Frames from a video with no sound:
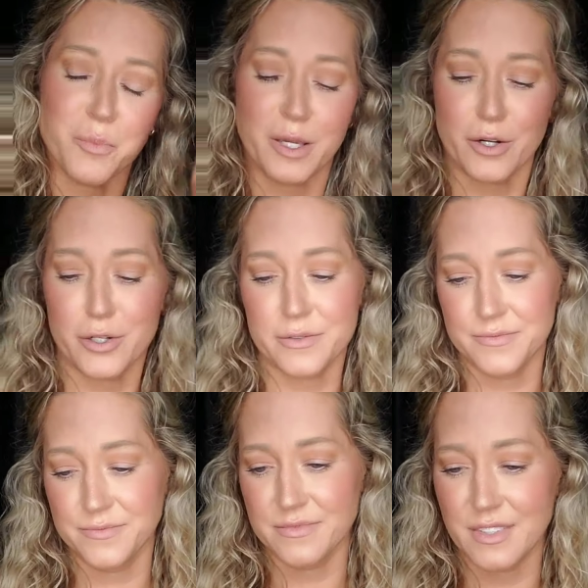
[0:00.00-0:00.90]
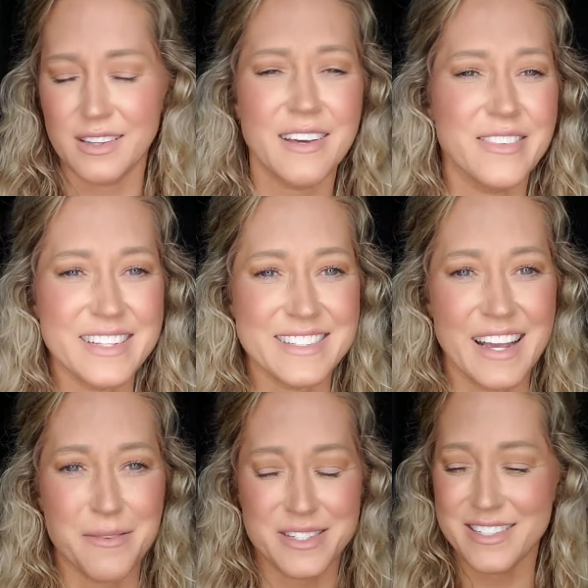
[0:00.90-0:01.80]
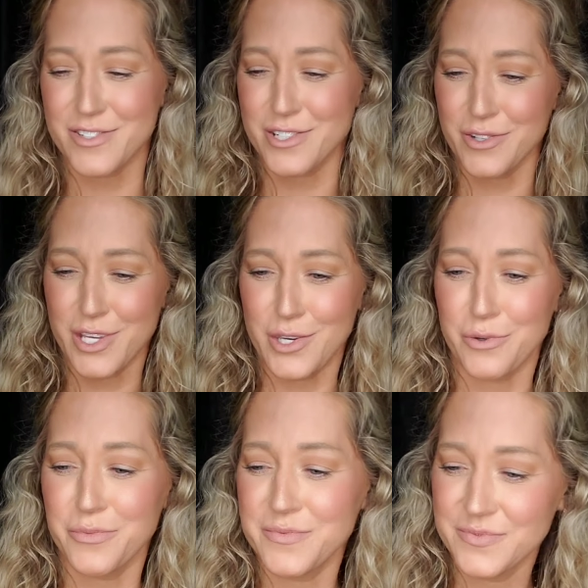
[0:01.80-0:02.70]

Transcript: Beer. Love these names. These are so cute.